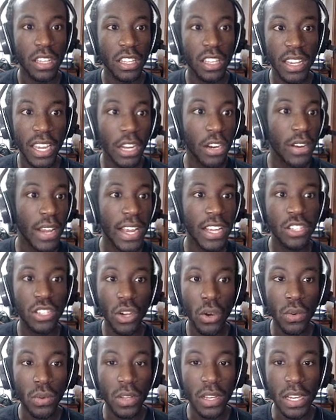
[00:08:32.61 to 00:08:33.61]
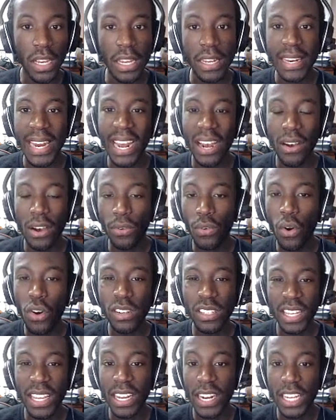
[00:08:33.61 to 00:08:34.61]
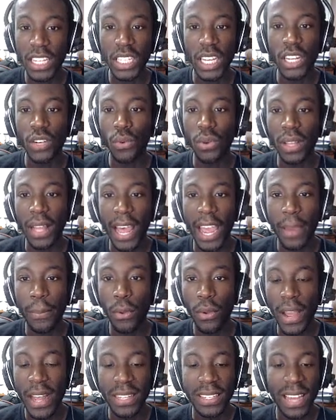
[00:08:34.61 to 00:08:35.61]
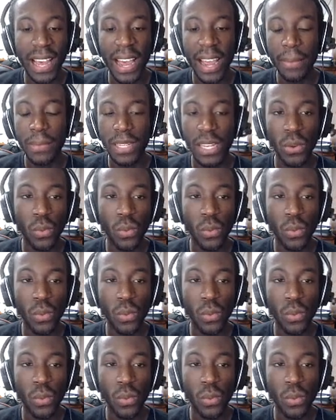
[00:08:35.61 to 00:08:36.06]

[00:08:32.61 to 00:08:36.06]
the internet is so good. Now, of course, it is unreliable at times.